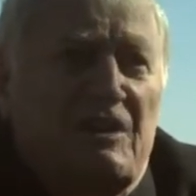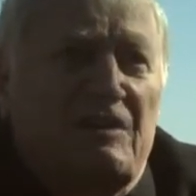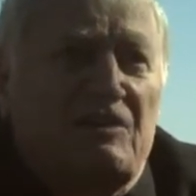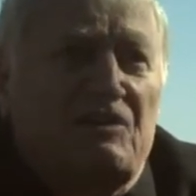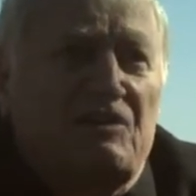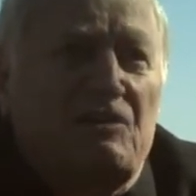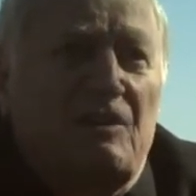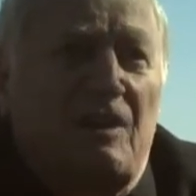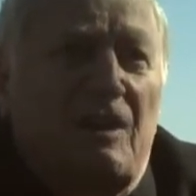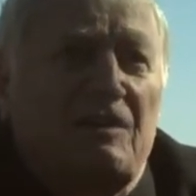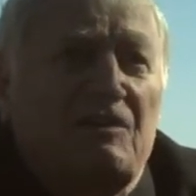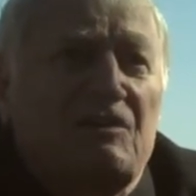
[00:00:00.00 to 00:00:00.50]

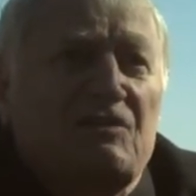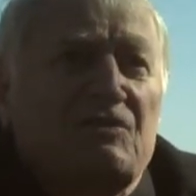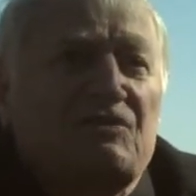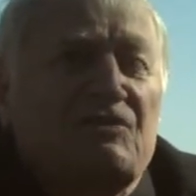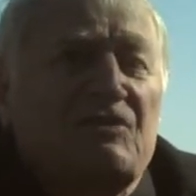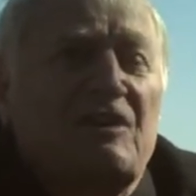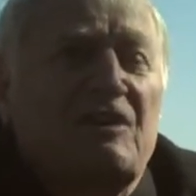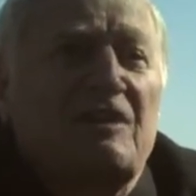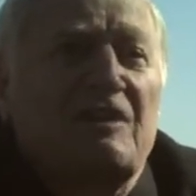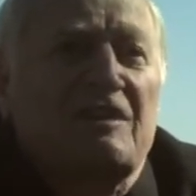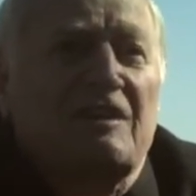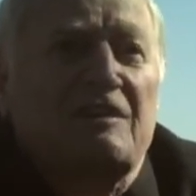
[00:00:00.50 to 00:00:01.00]
And you had to
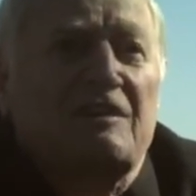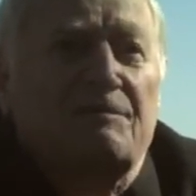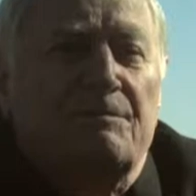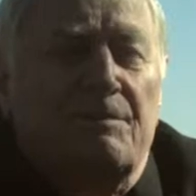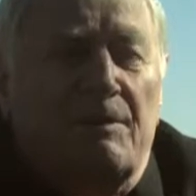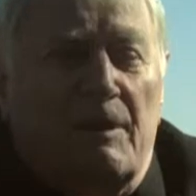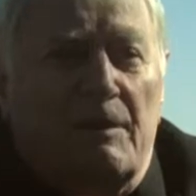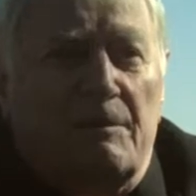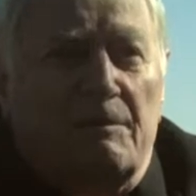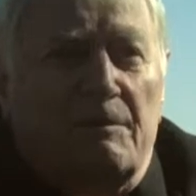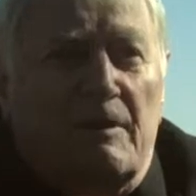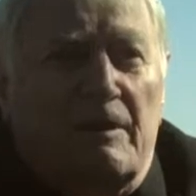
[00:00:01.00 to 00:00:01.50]
sing in
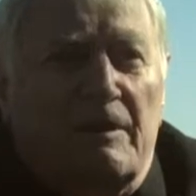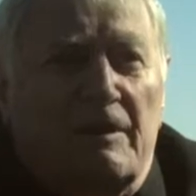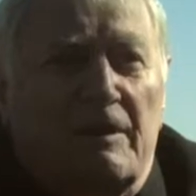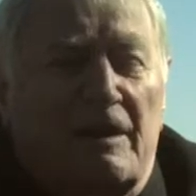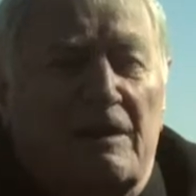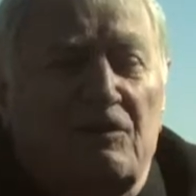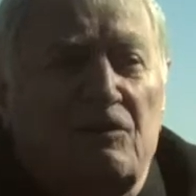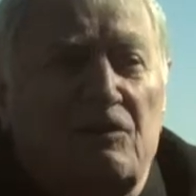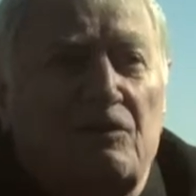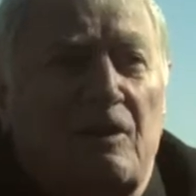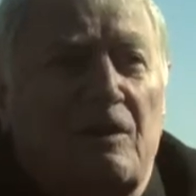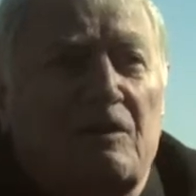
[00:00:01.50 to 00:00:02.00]
public,
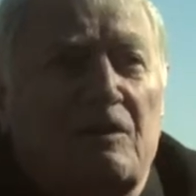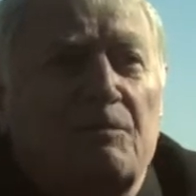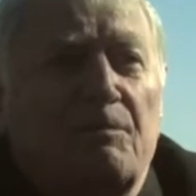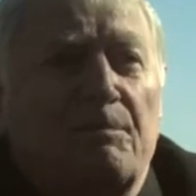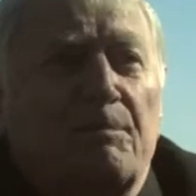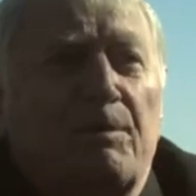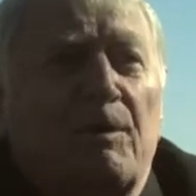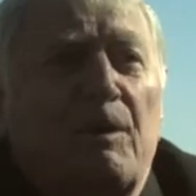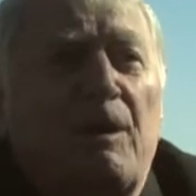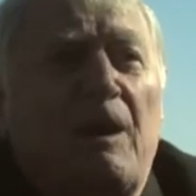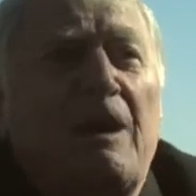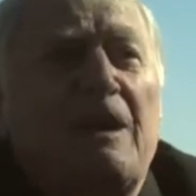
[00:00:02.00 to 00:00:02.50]
and you had to
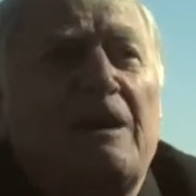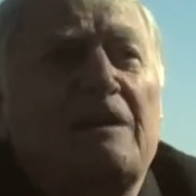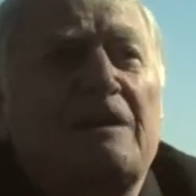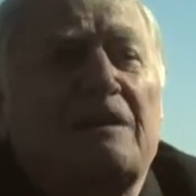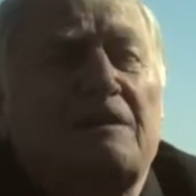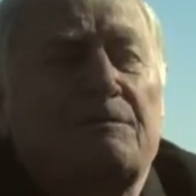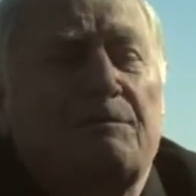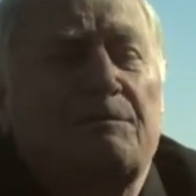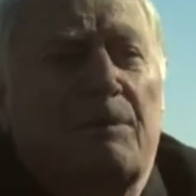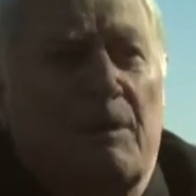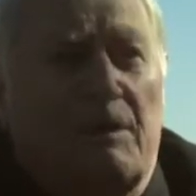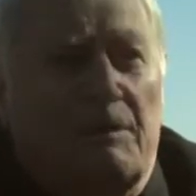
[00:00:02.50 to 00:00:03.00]
pray
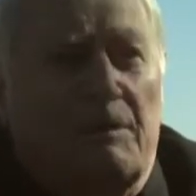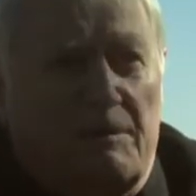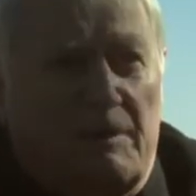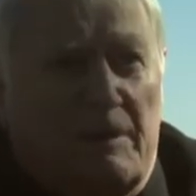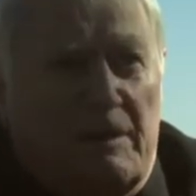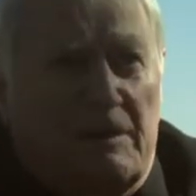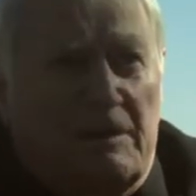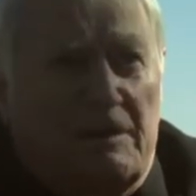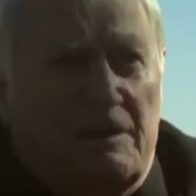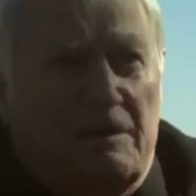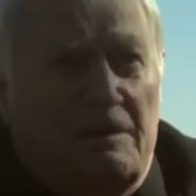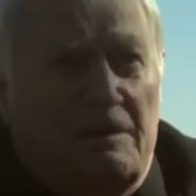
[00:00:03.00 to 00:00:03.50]
in public.